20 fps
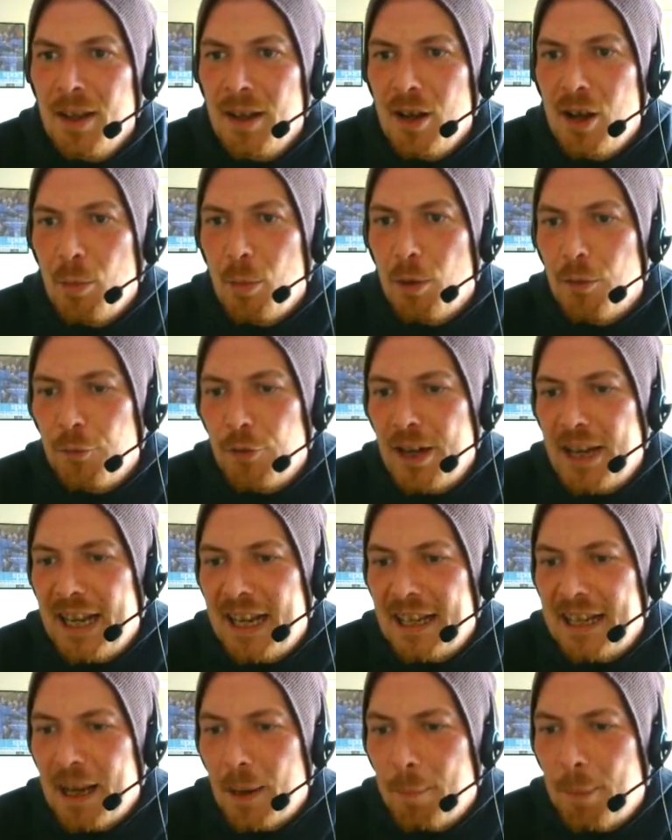Come on, free kick
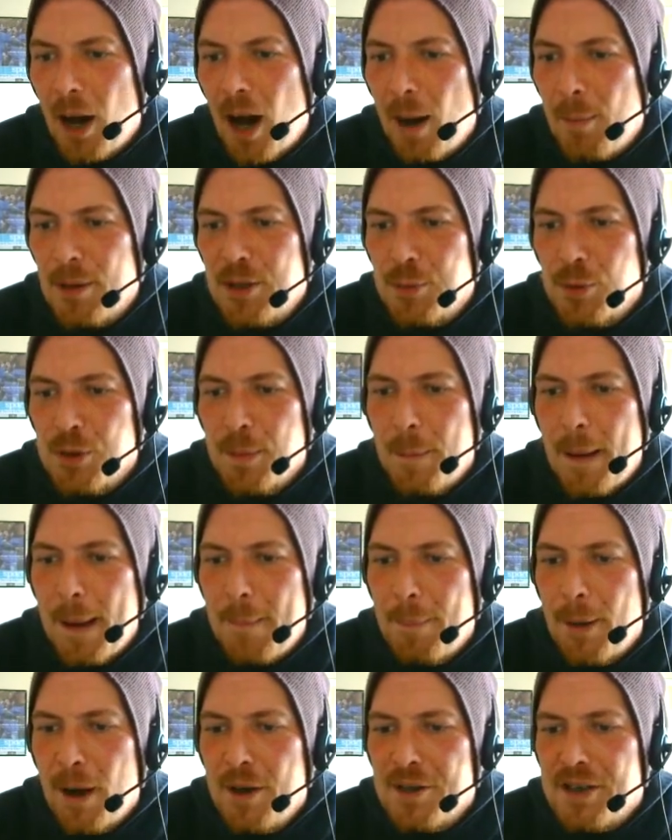in now. Palmer towards the
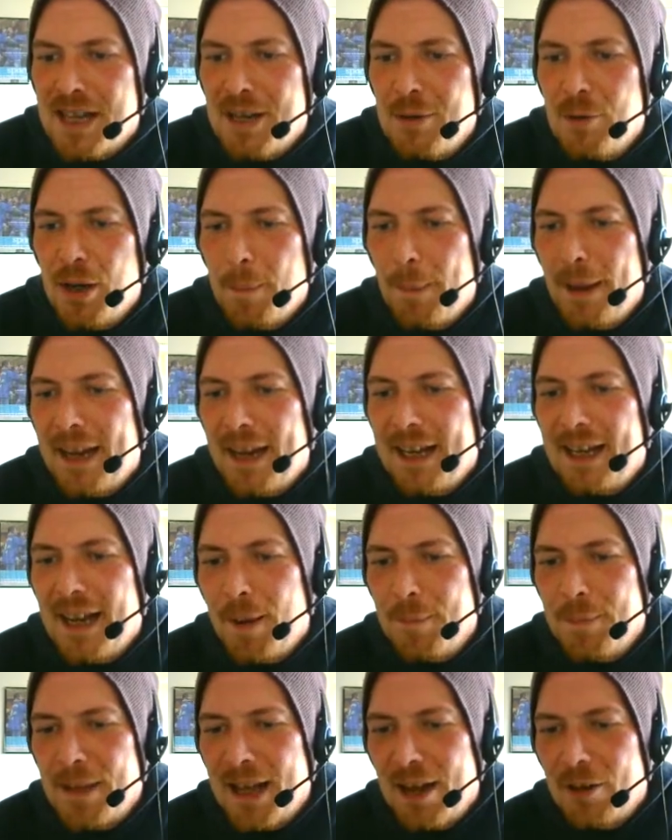back post. Tilt can pick it
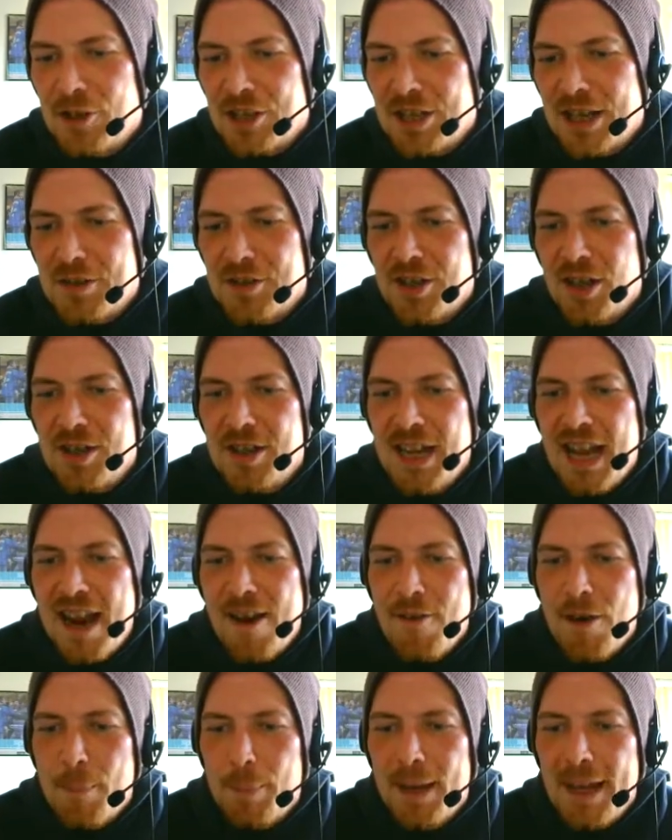up now, just outside the
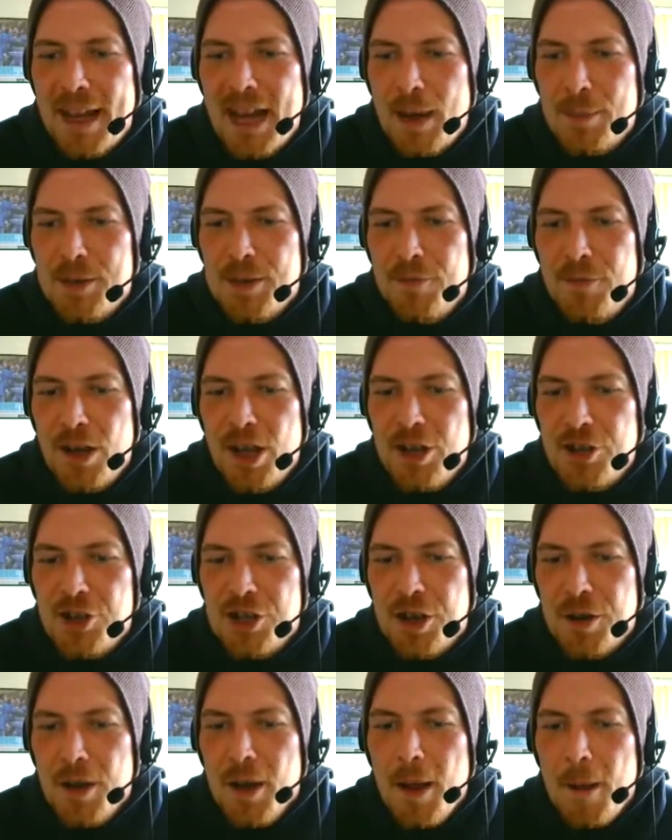area. Play it up to
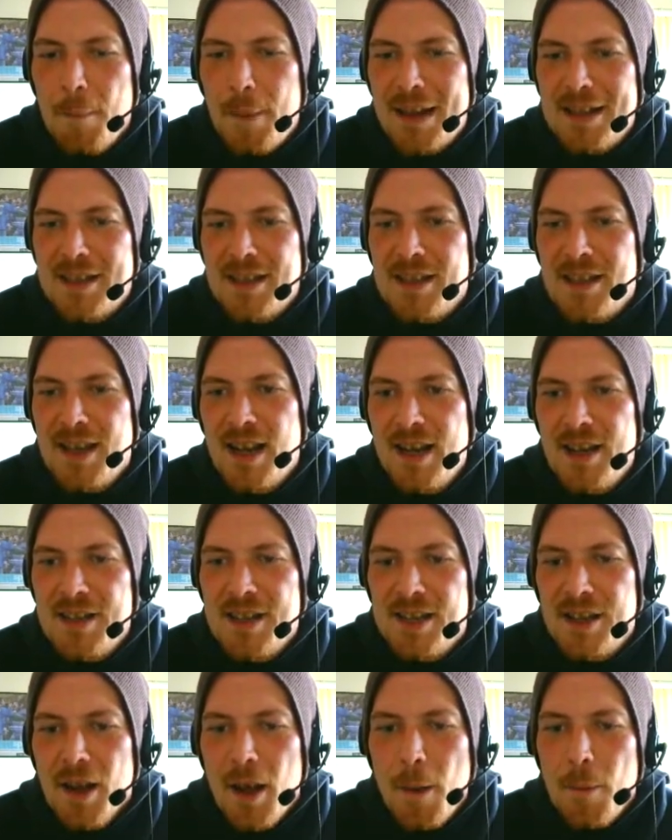Virtue. Back to
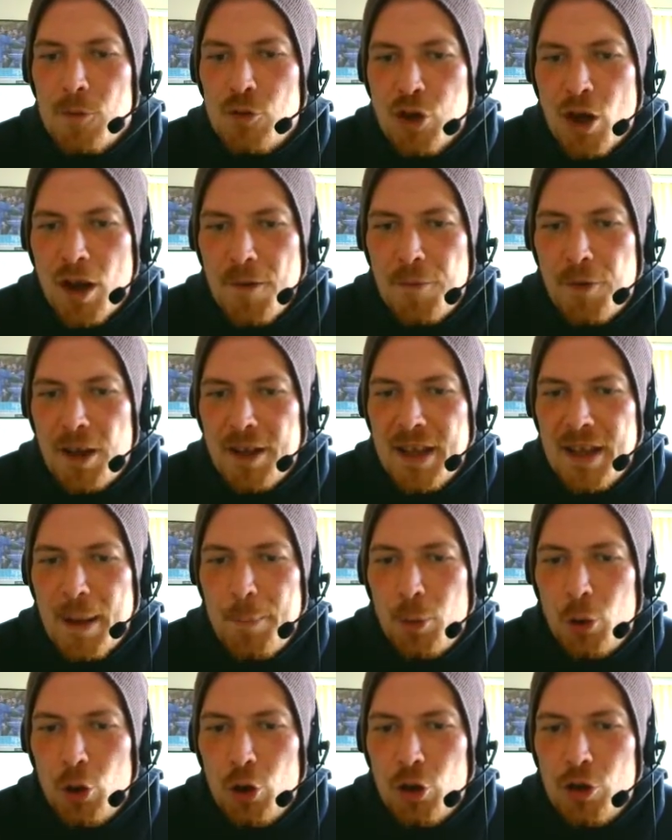Turton. Try and find that
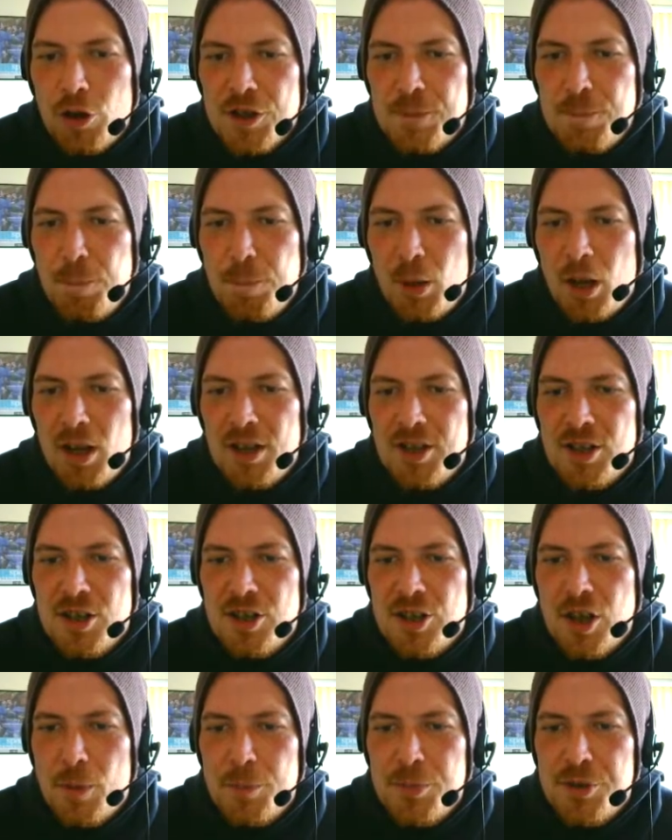ball across. Bola to
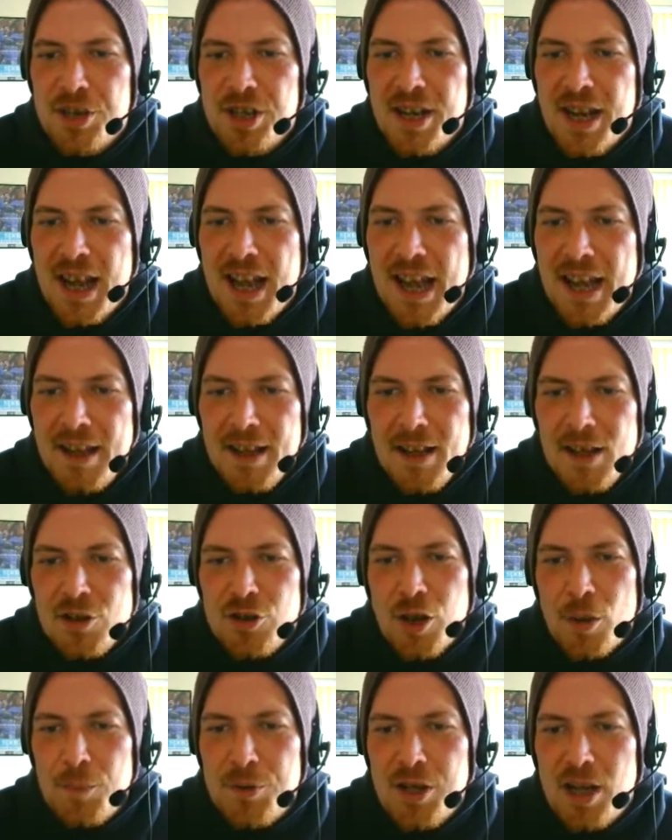Thompson here.
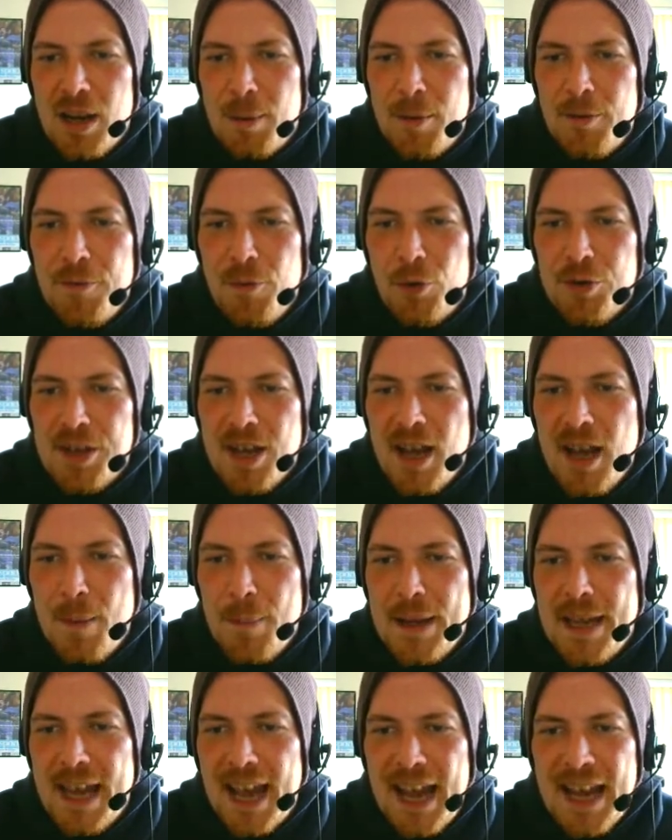Thompson coming forward to
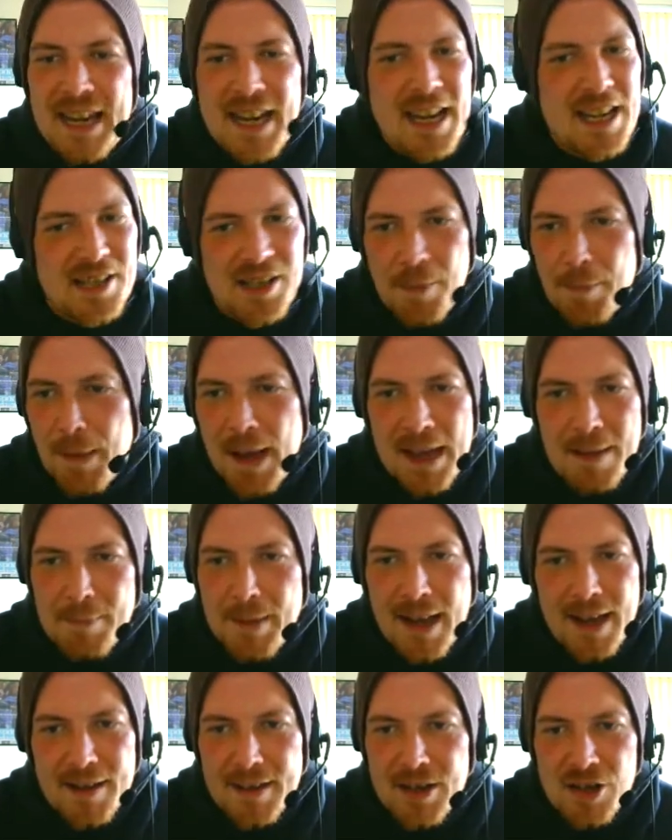Herbie Kane. He's the main
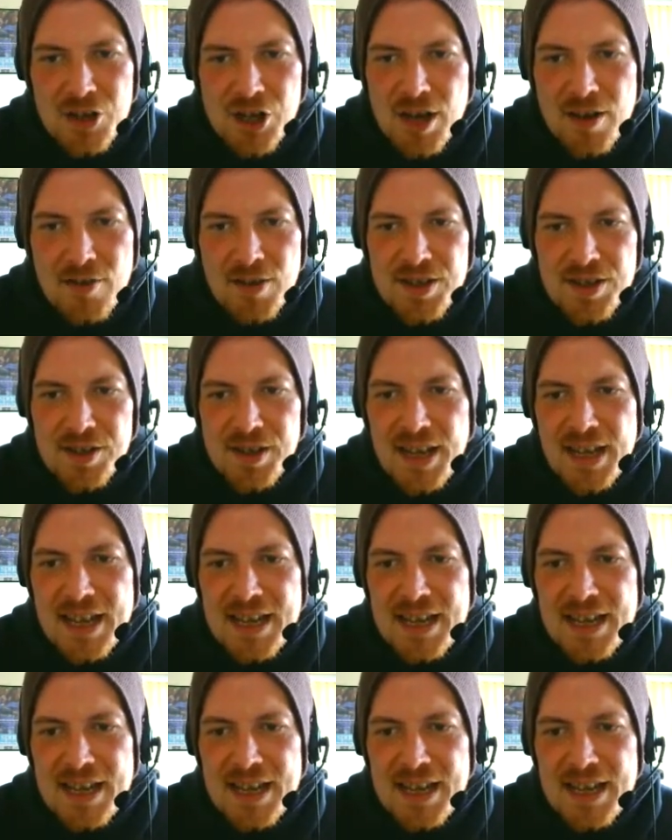man this year, isn't he?